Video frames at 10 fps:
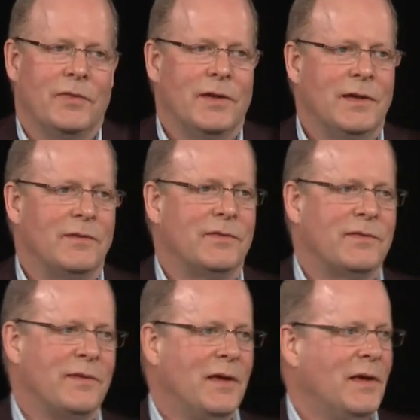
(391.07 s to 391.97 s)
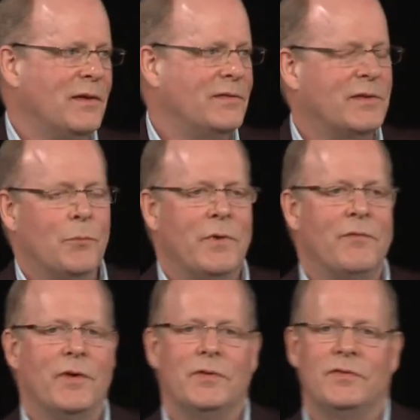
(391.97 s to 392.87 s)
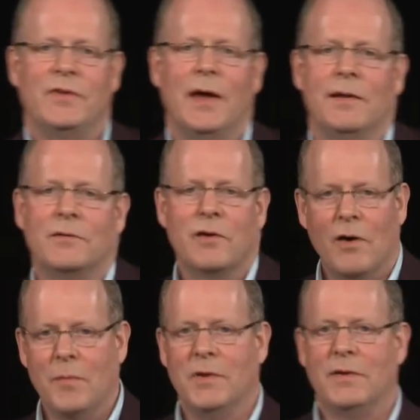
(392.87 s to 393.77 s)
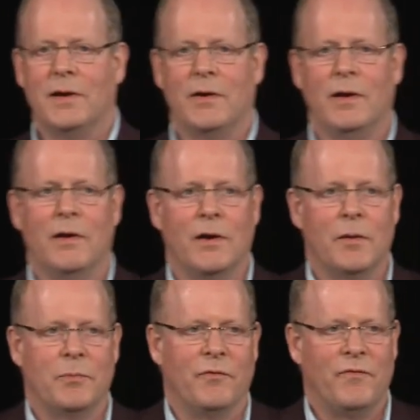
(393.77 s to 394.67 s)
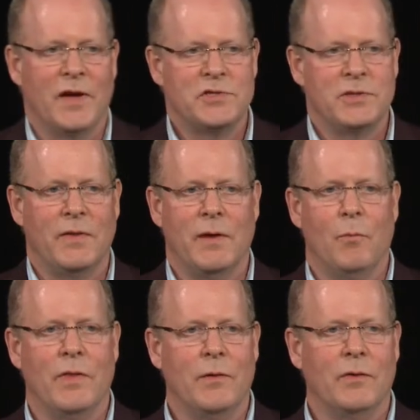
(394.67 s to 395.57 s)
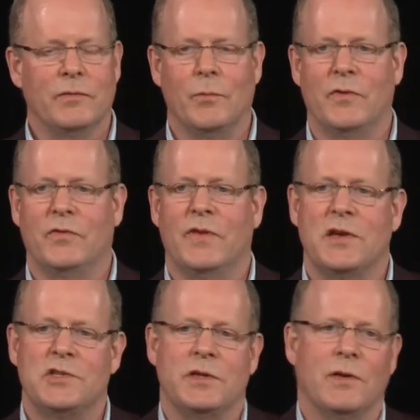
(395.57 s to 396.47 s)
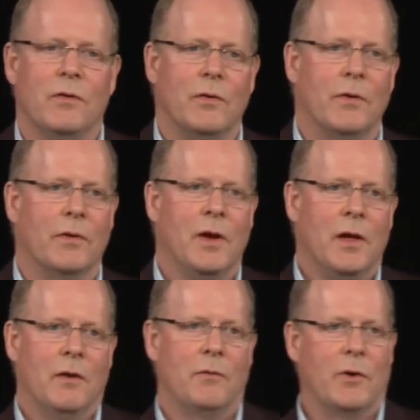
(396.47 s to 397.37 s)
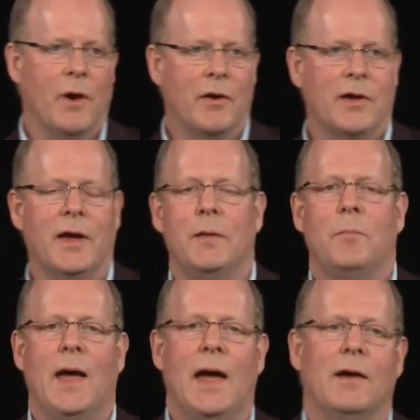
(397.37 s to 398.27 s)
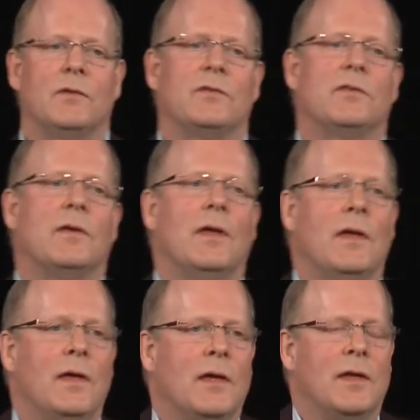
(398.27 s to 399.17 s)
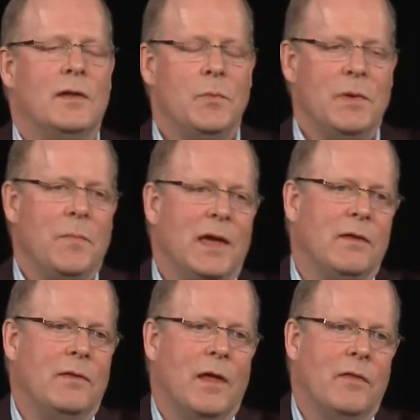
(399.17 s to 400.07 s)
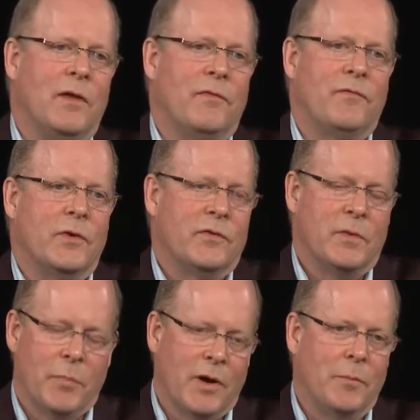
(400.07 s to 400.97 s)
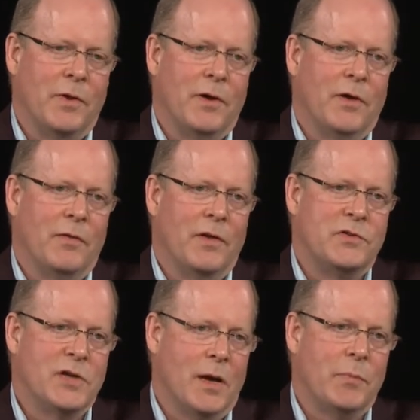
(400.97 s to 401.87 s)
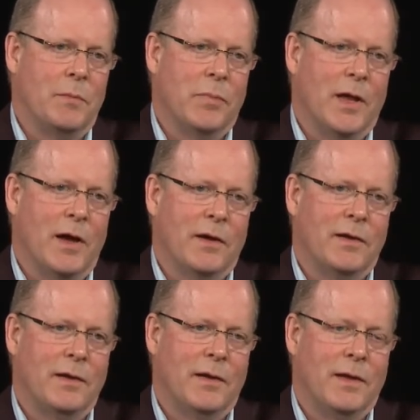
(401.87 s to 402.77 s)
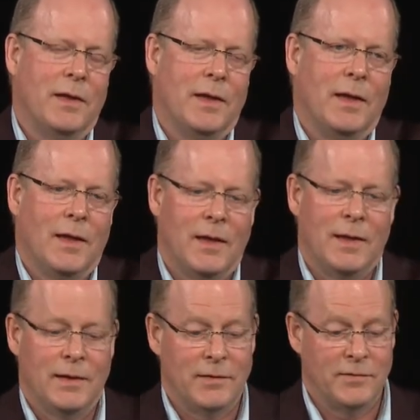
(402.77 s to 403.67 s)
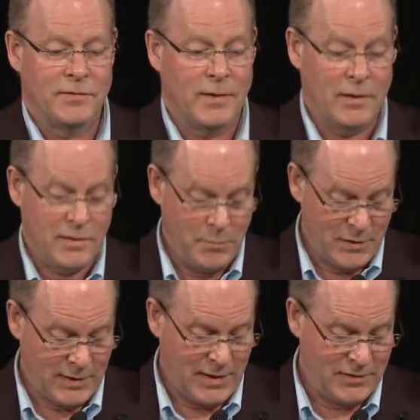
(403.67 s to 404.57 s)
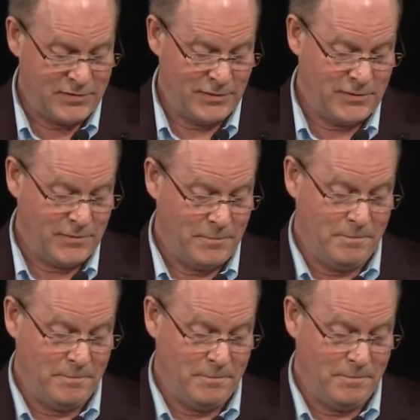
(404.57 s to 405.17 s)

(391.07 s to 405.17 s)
I think it's somewhat of a sad commentary on our profession that when there is a recession or there are cutbacks to be made, the first department on the chopping block is communications.